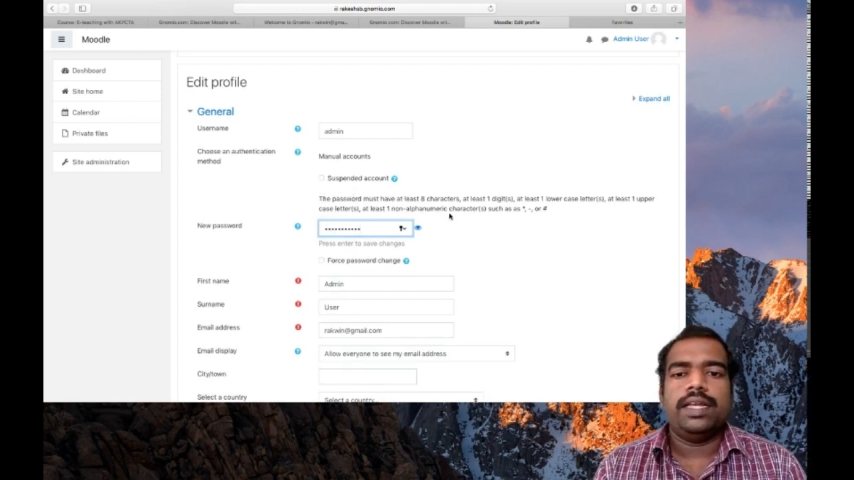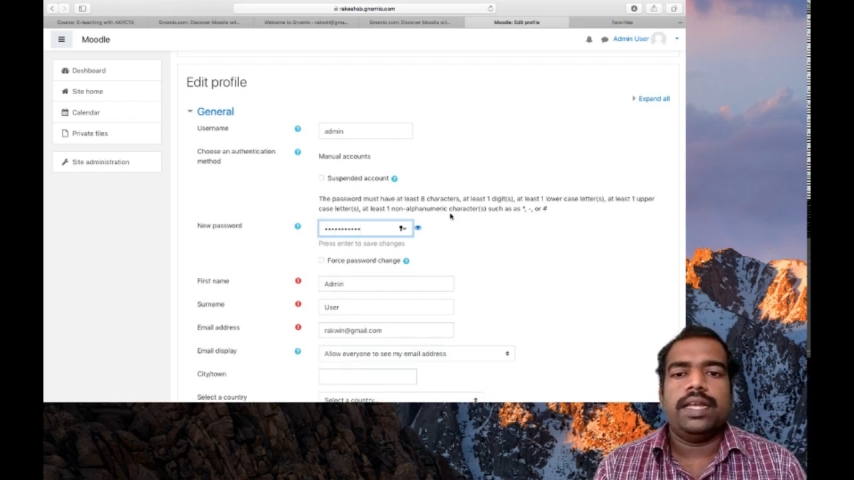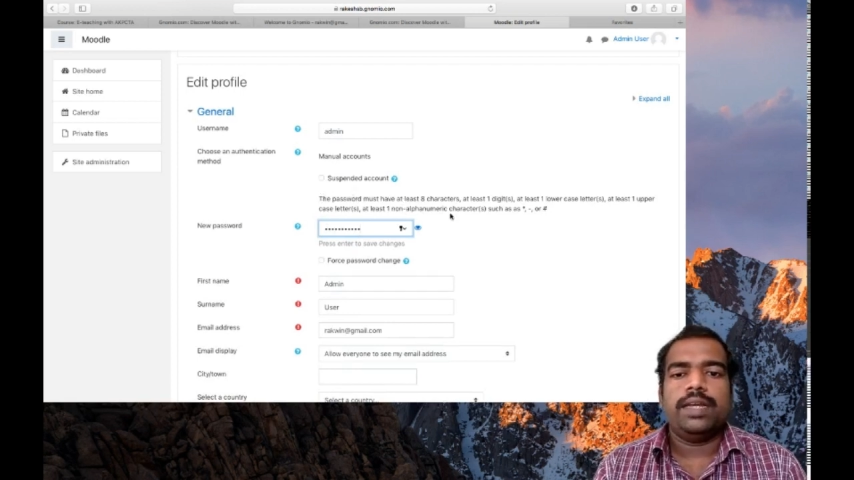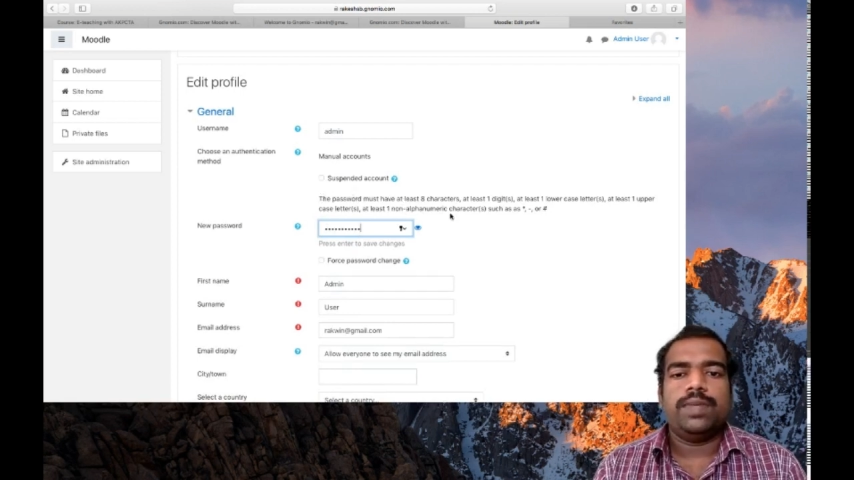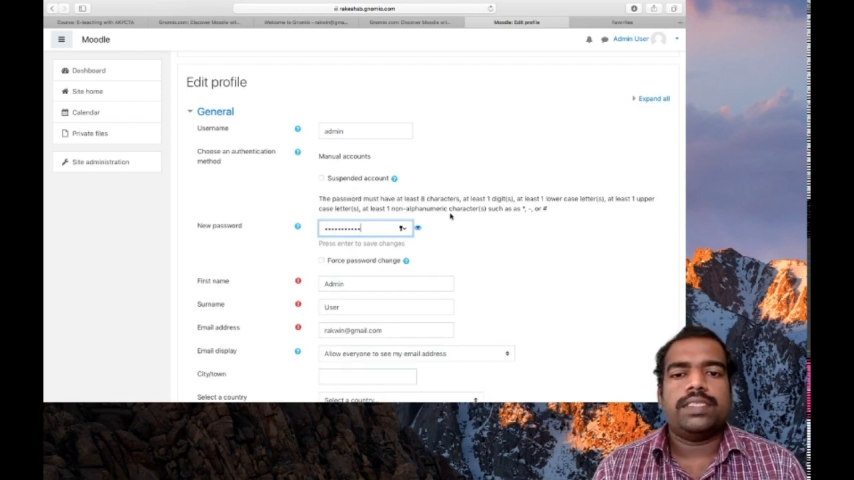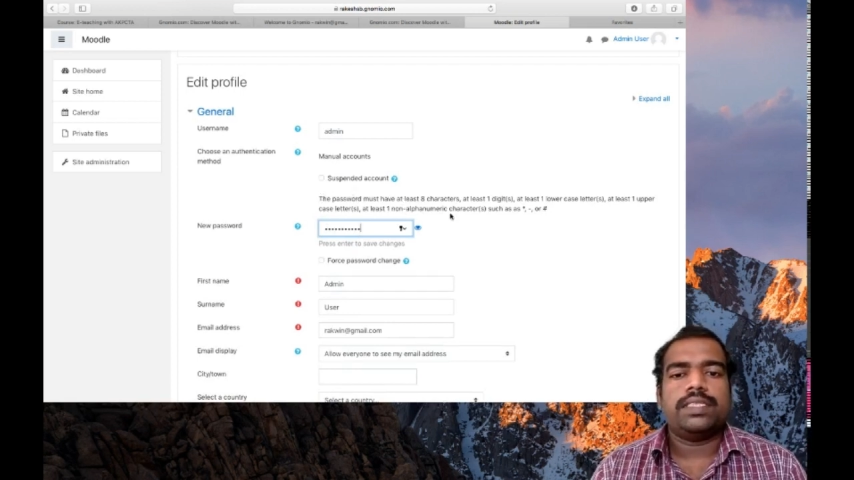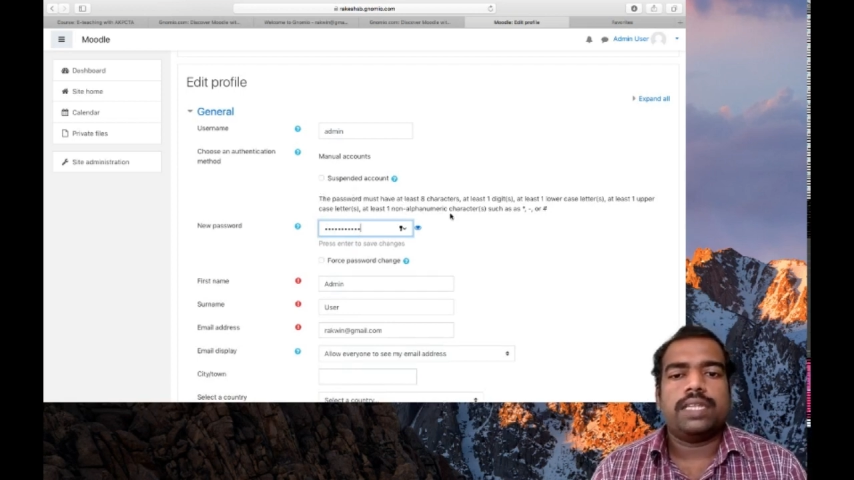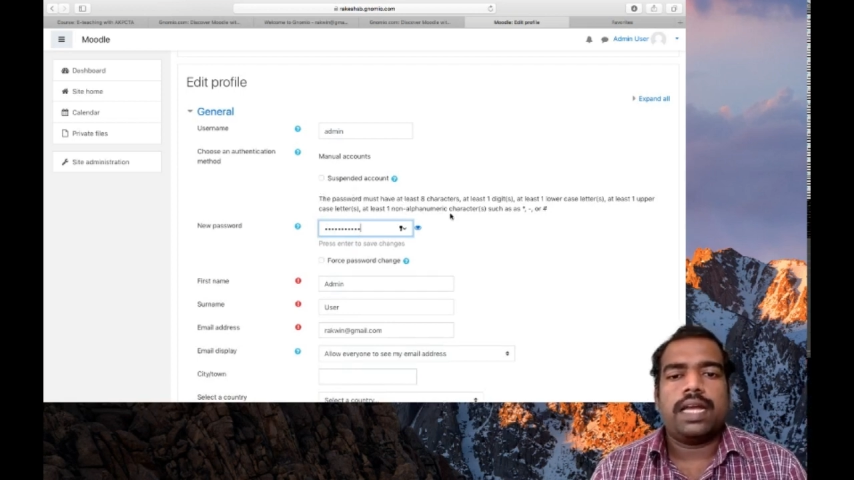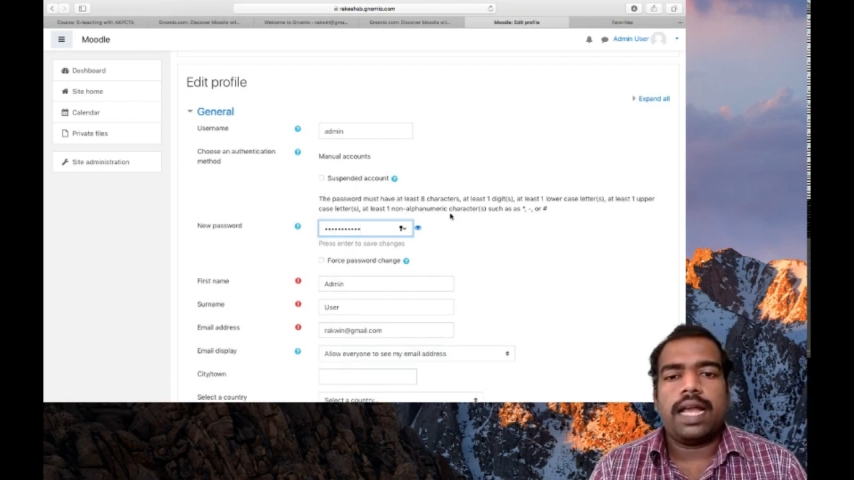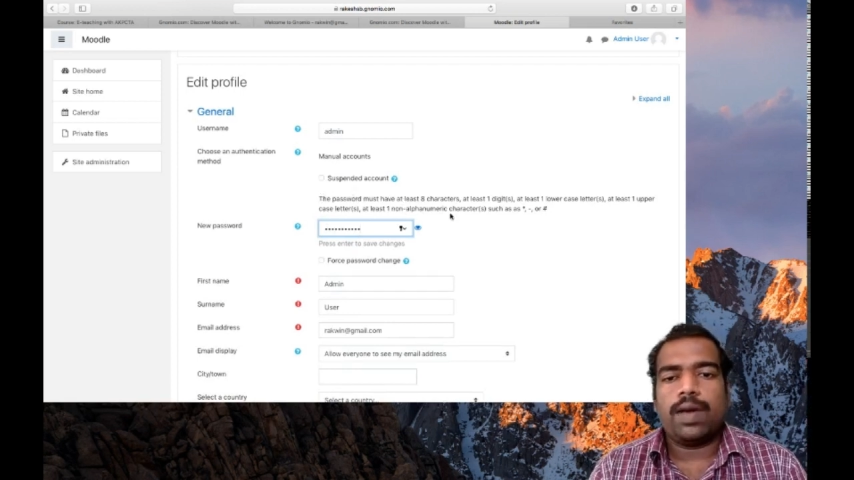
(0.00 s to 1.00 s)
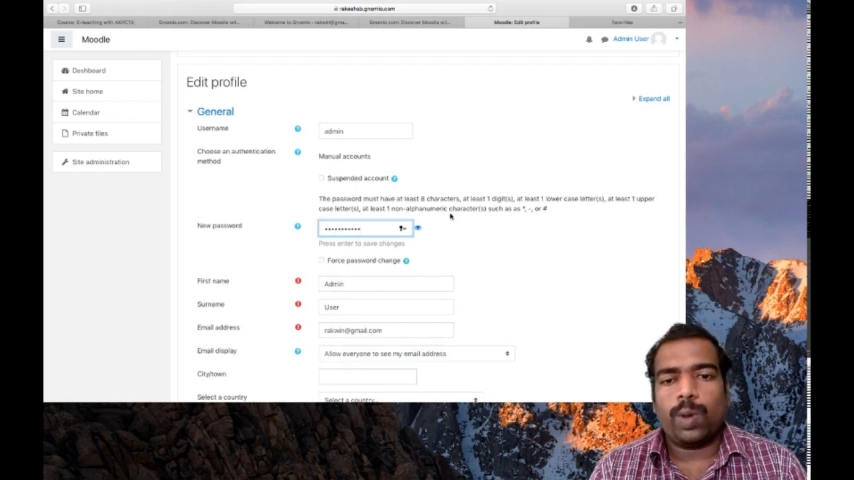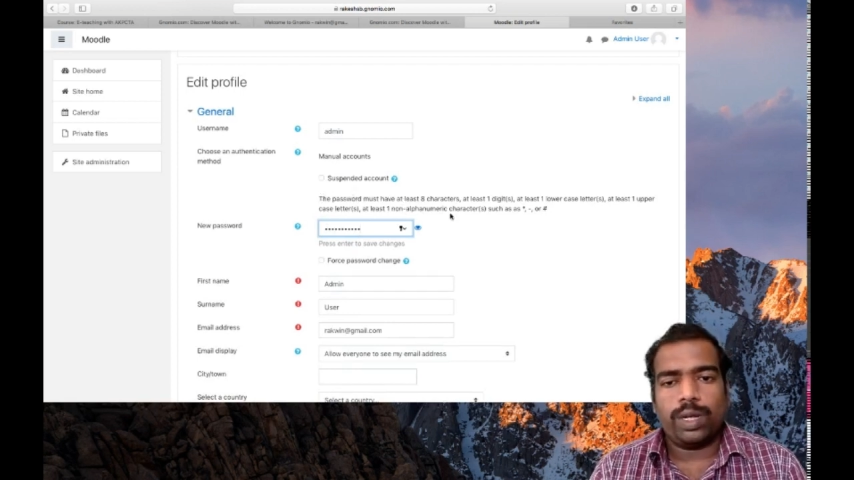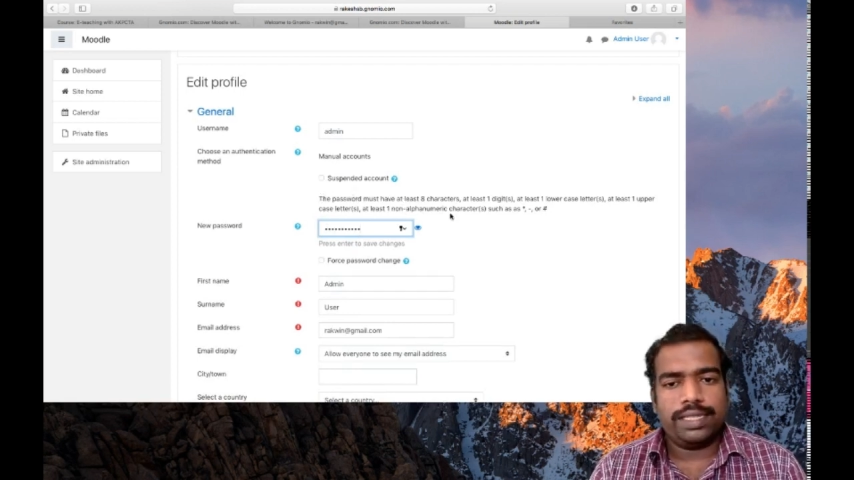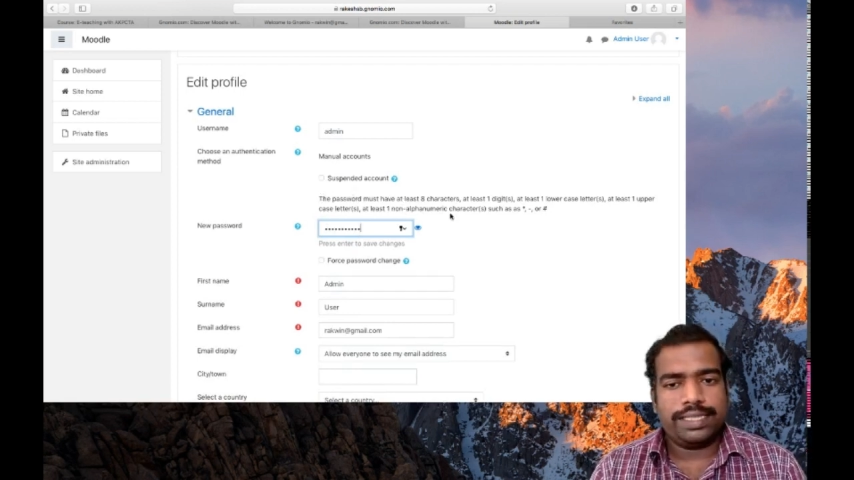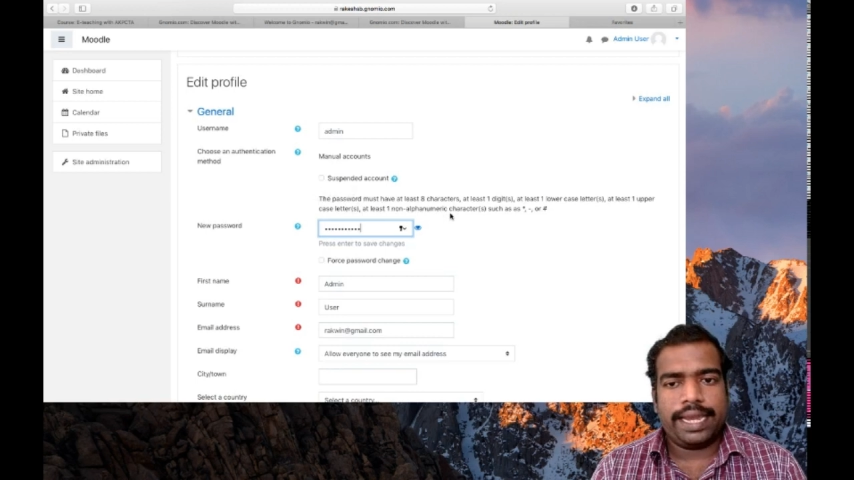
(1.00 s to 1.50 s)
It must have at
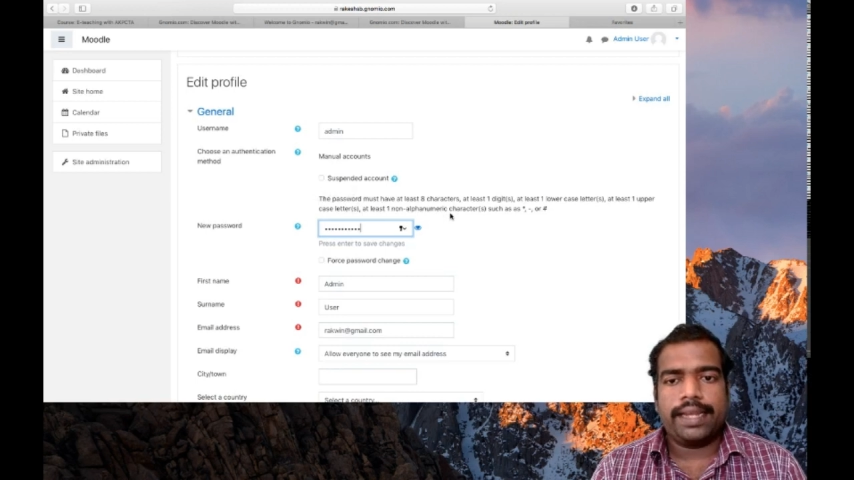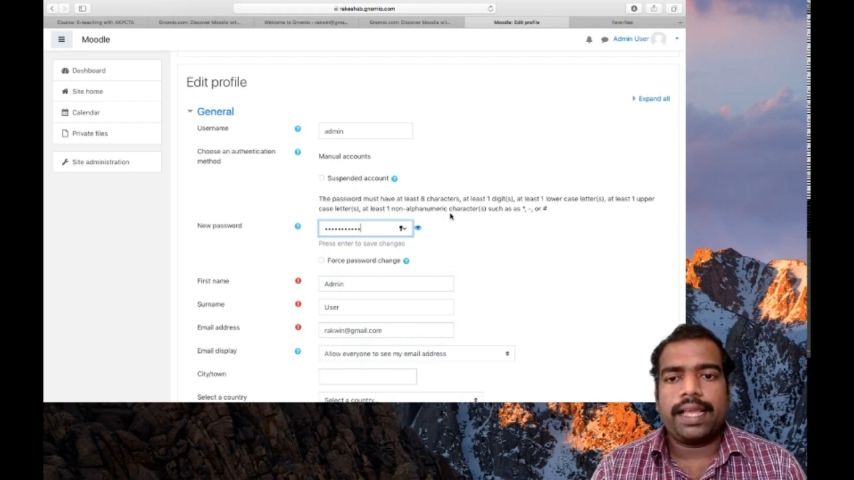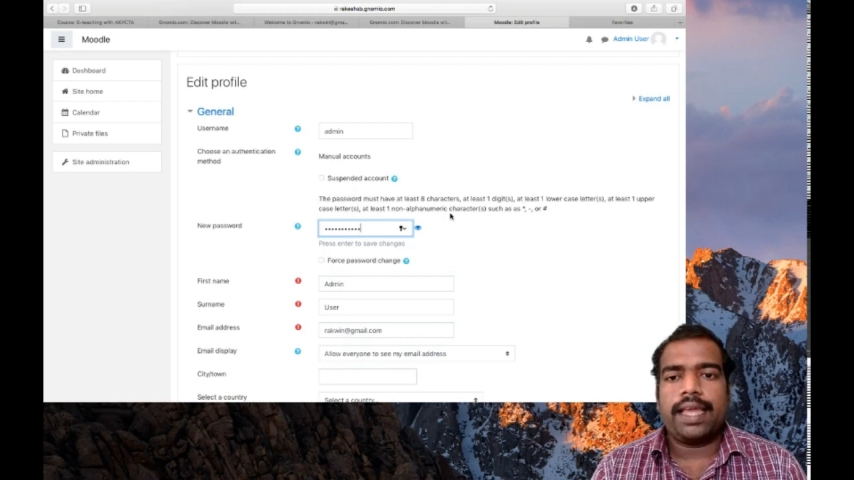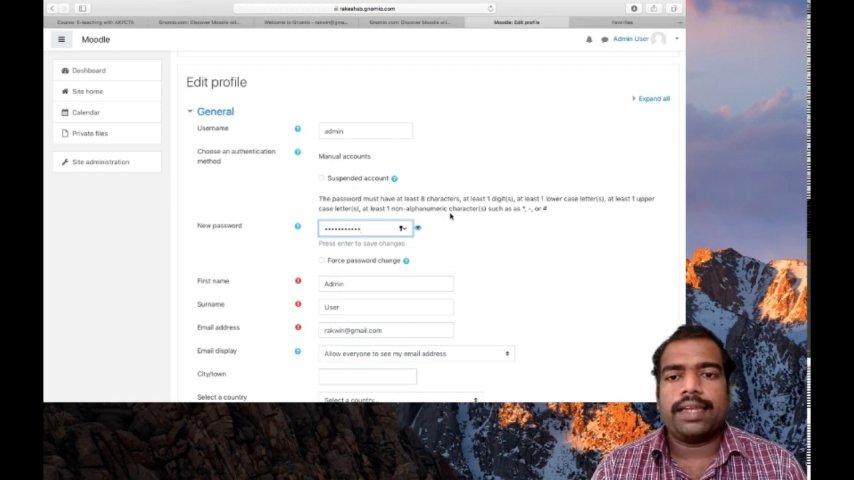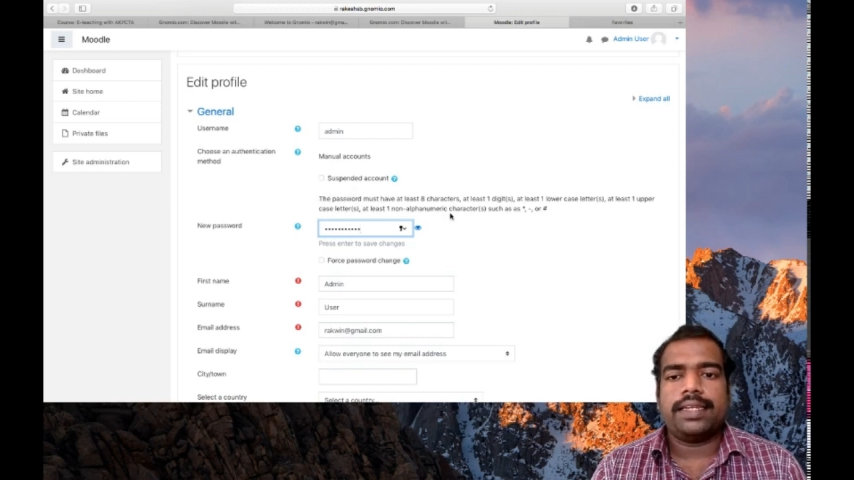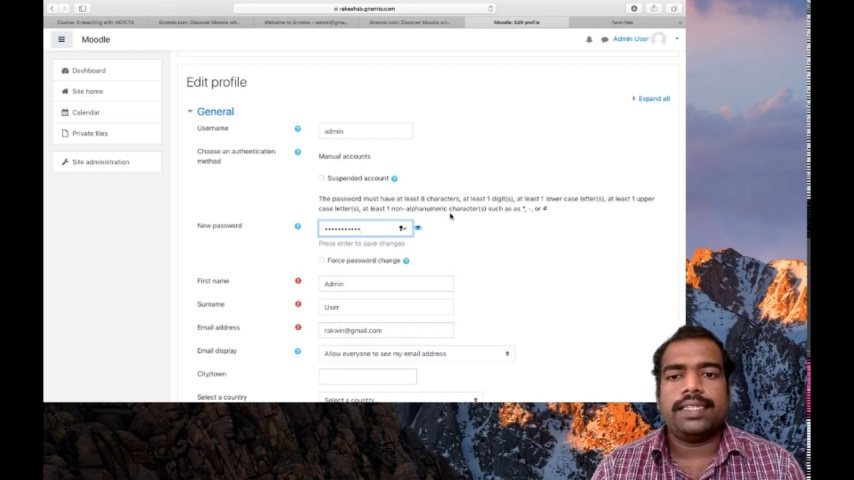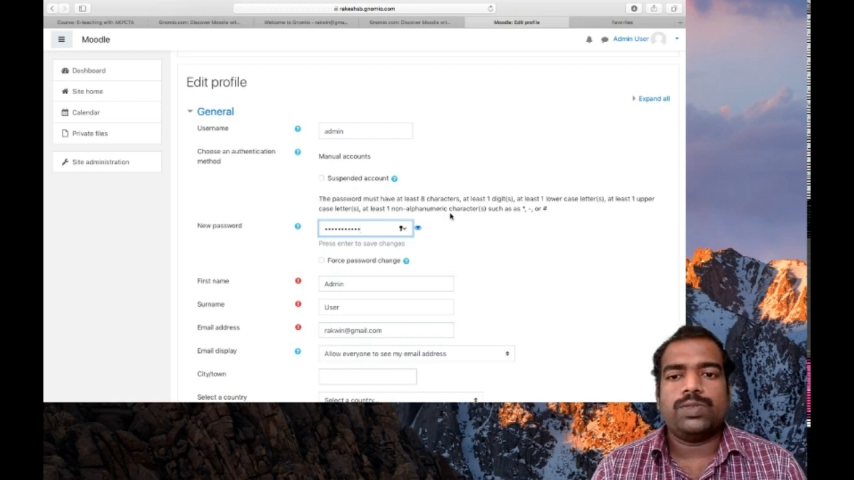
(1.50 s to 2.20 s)
least 8 characters,